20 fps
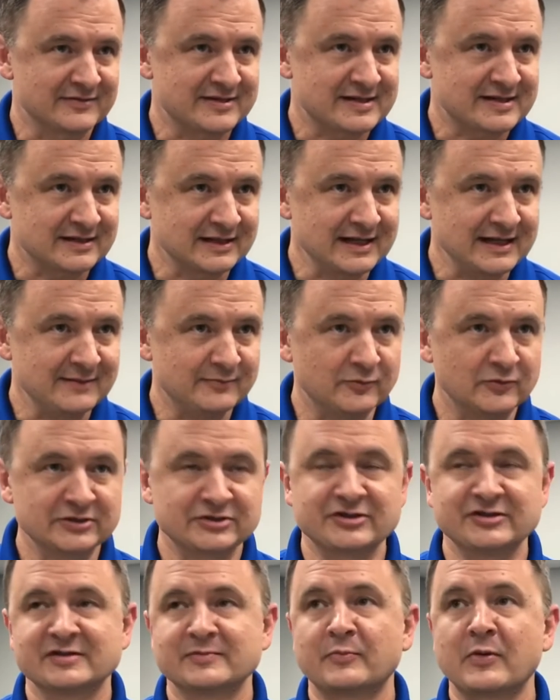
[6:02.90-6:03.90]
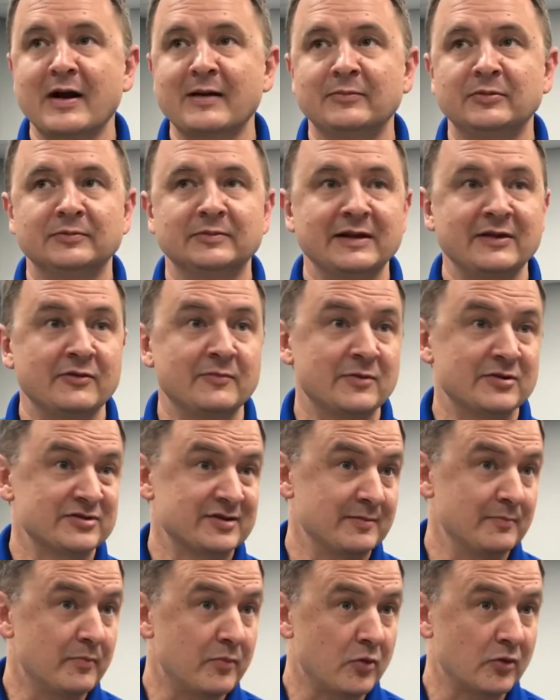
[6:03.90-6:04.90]
of sleep, which is probably the
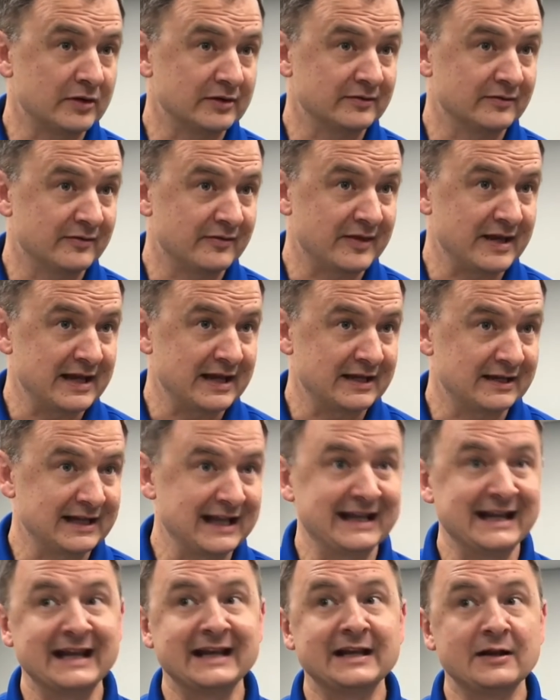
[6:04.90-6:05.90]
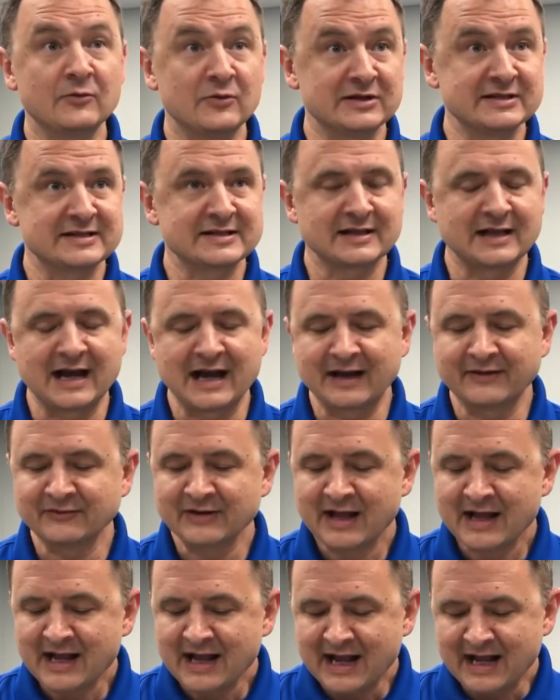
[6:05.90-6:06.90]
most important thing in anyone's life.
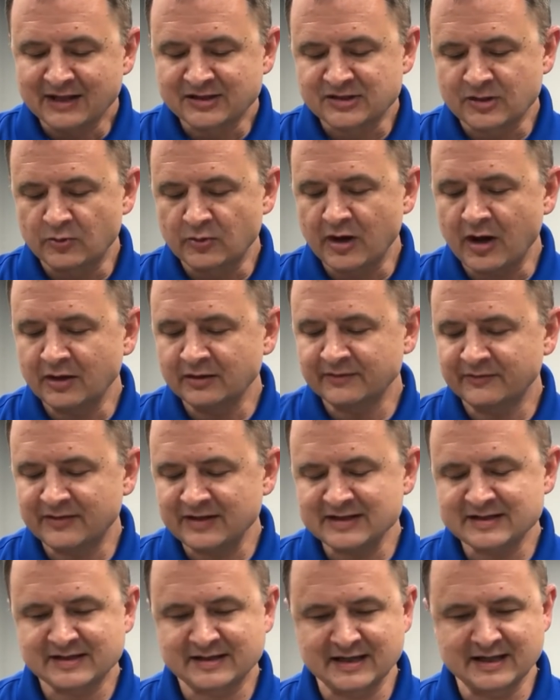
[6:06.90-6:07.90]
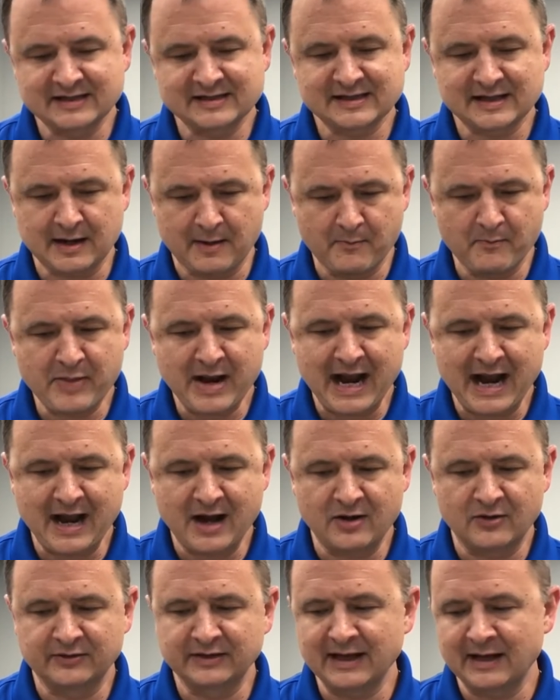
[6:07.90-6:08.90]
And so when all of these things
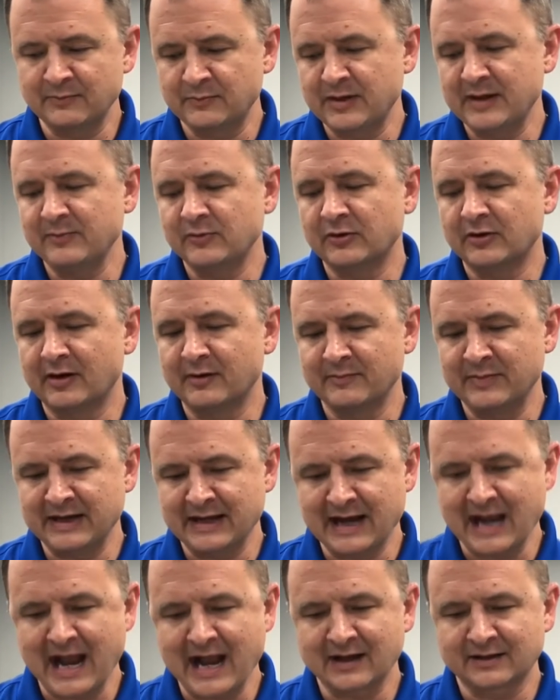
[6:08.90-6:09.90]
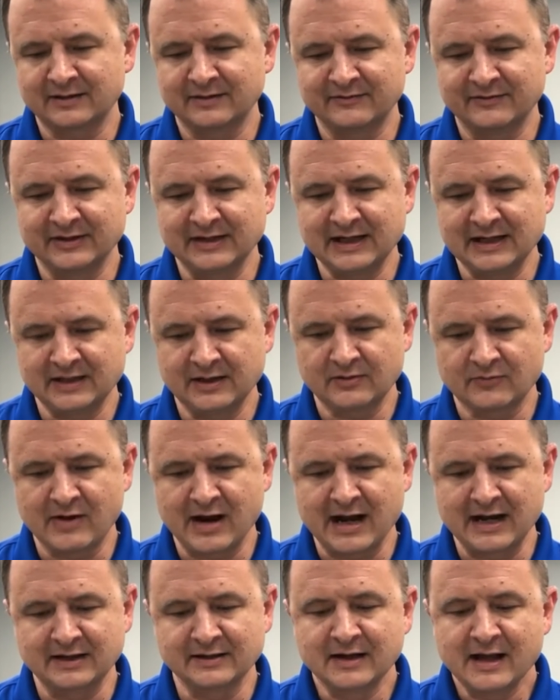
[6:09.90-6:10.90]
compound and people aren't being active and eating
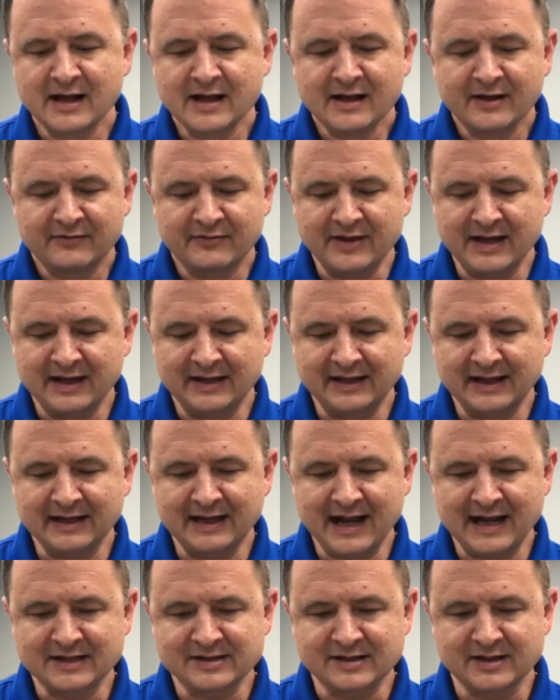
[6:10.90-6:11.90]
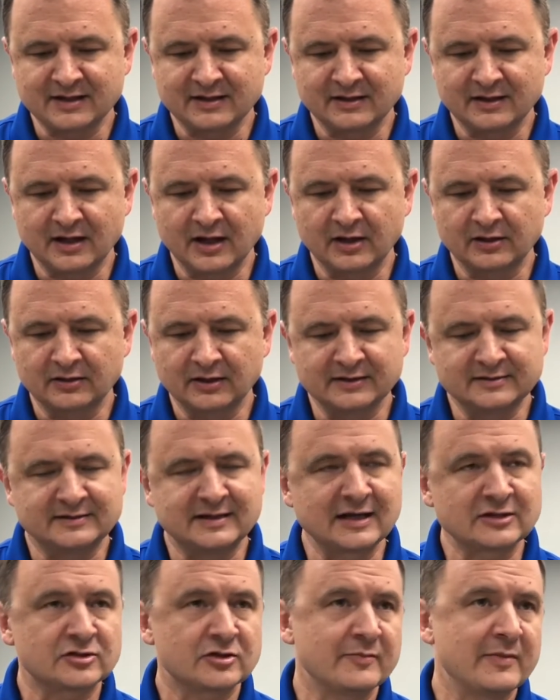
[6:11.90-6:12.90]
right, then it has a, a
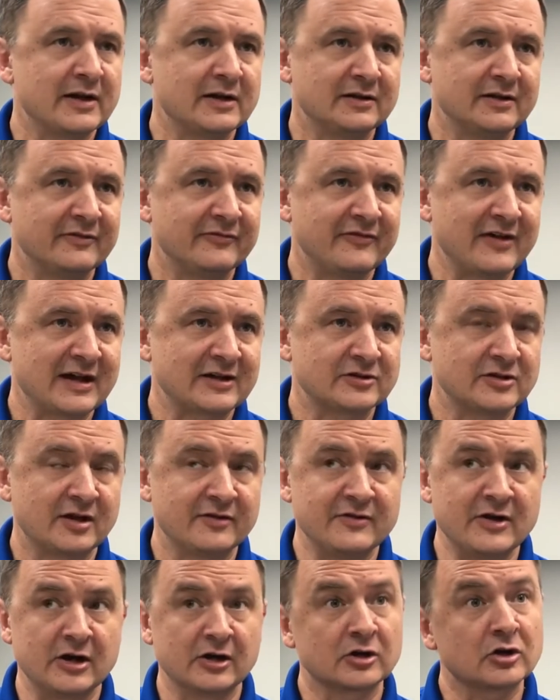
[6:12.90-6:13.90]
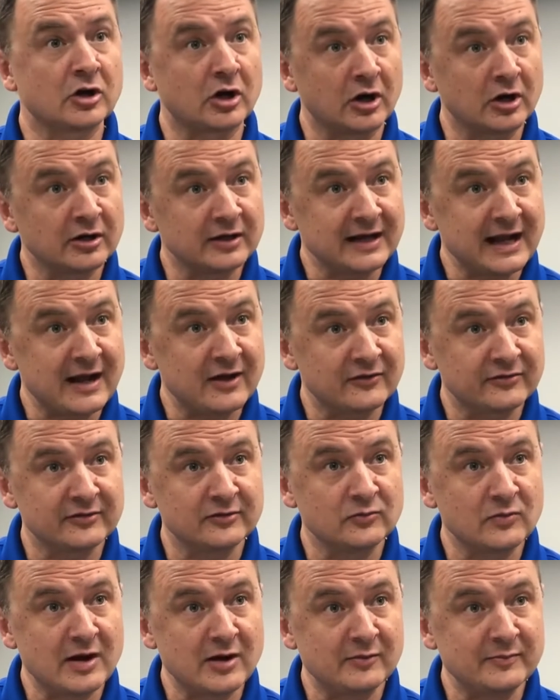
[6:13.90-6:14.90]
detrimental effect on their current health
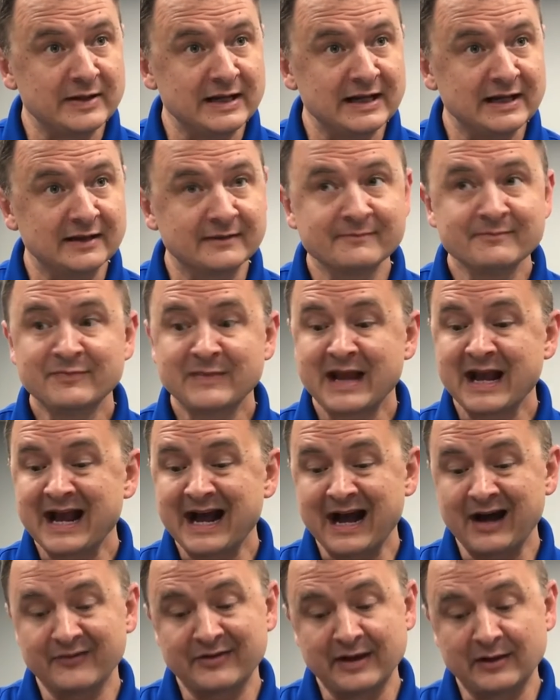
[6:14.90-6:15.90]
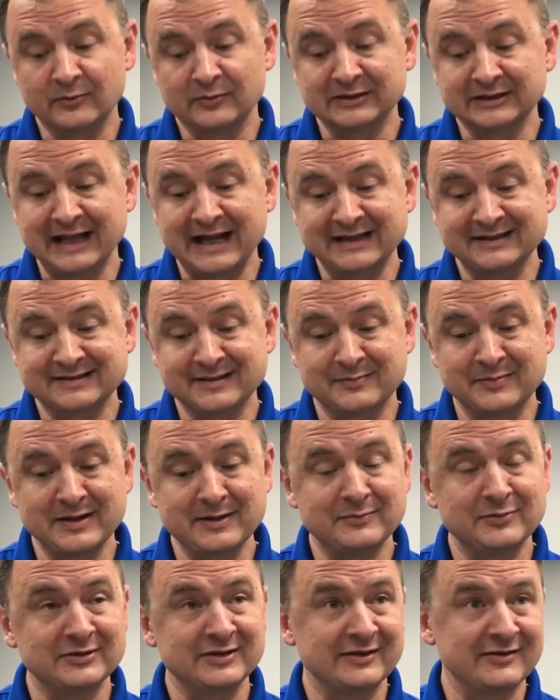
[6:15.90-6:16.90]
and well being, how they relate to
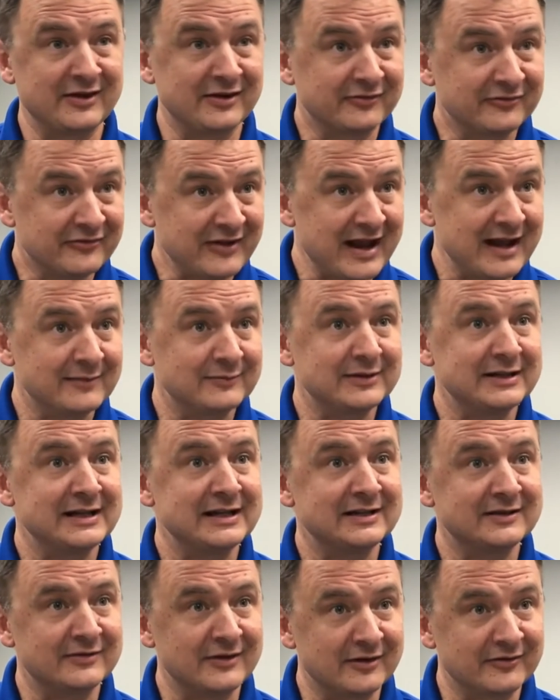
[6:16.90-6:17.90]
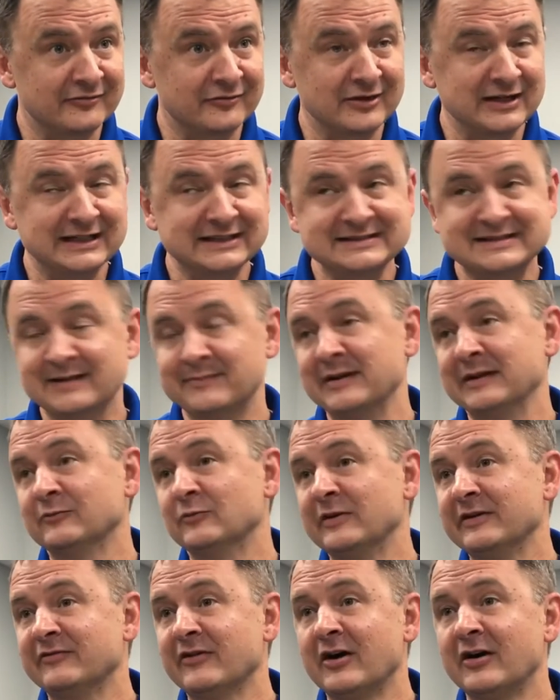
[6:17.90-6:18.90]
people in their family and their friends. I mean,
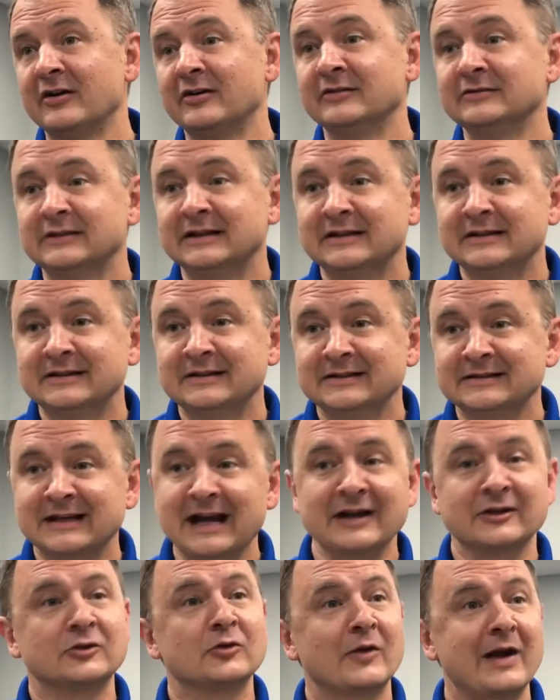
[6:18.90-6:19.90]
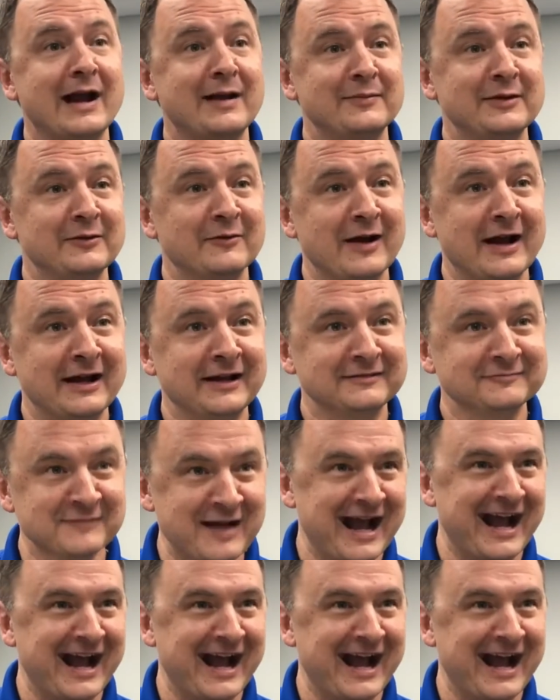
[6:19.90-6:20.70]
we've all gotten crabby, right?